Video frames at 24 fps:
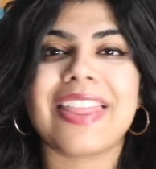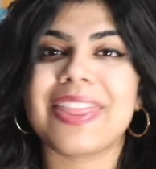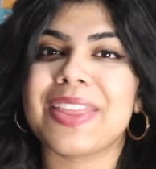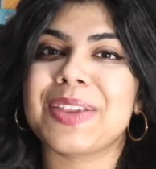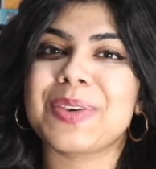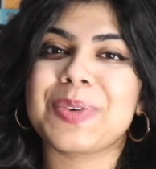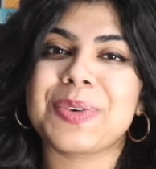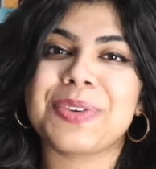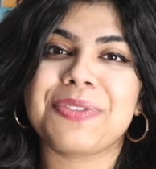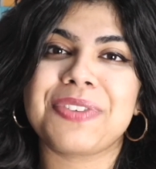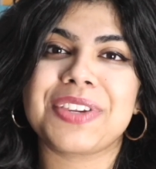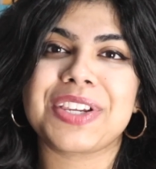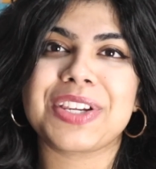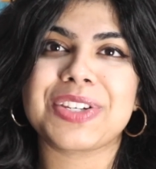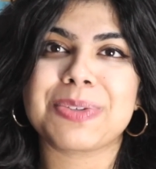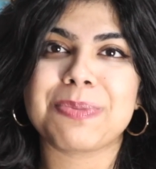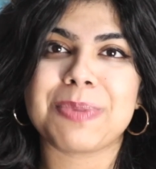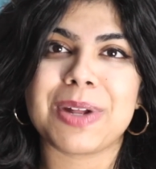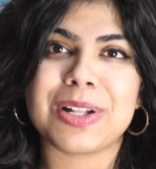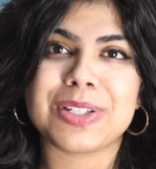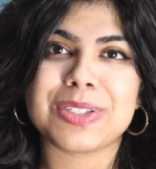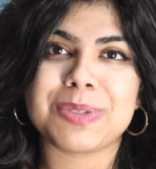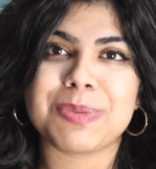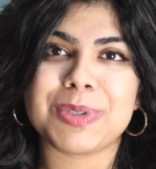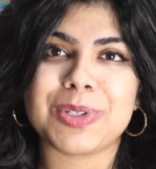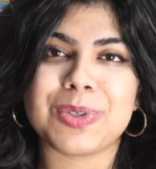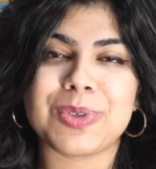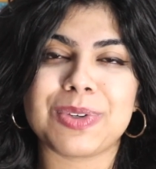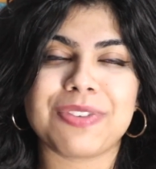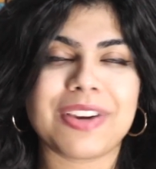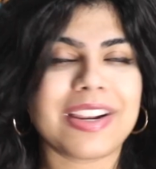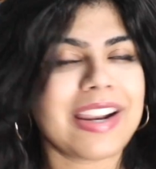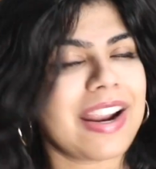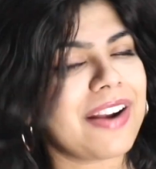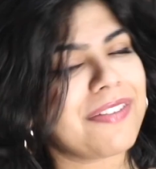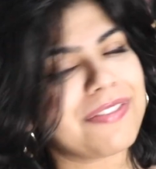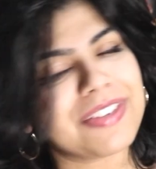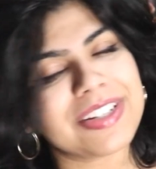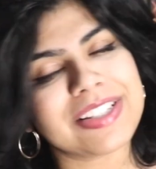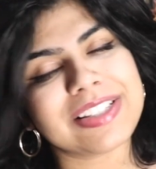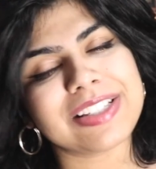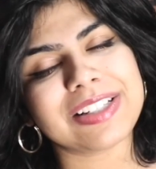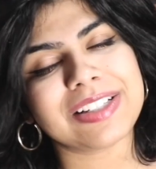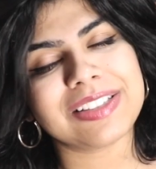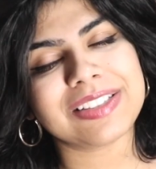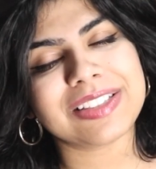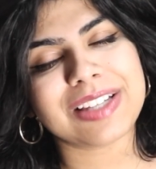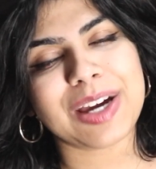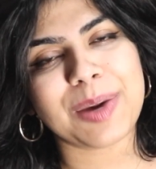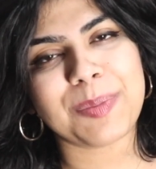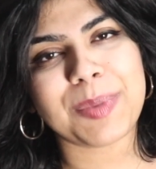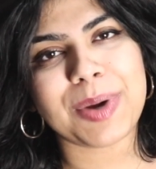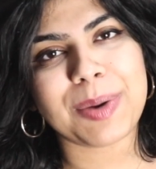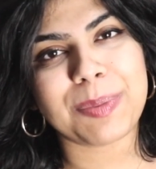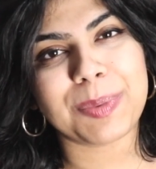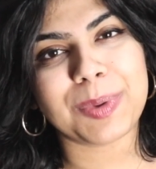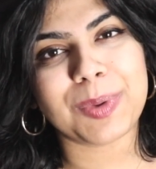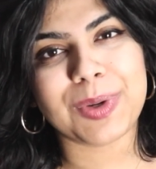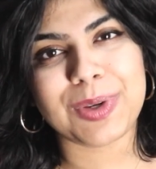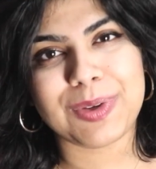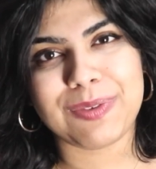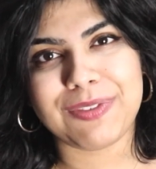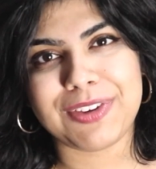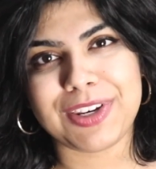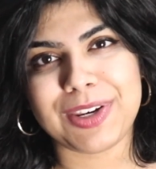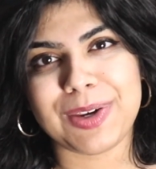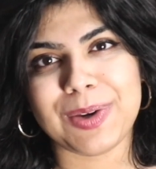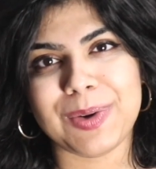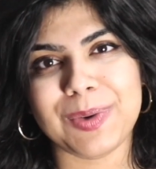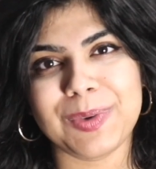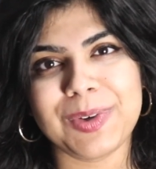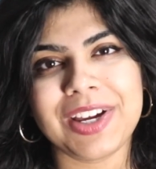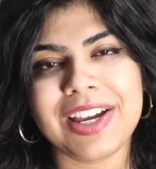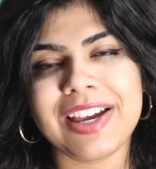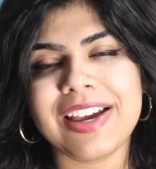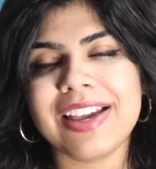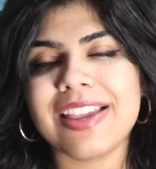and the notification bell to be notified every single time I upload a new video.